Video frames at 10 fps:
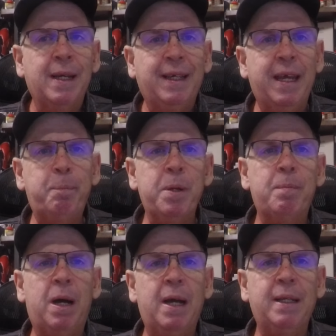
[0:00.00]
Keep in
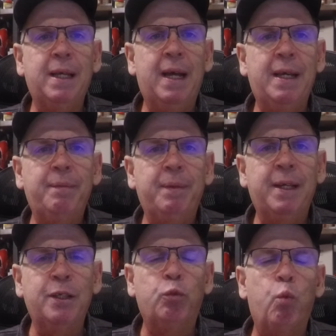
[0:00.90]
mind that
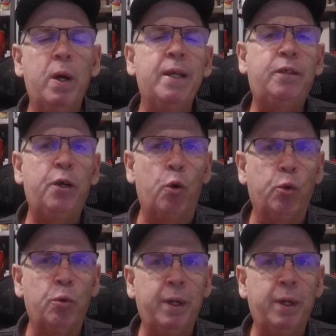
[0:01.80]
his win total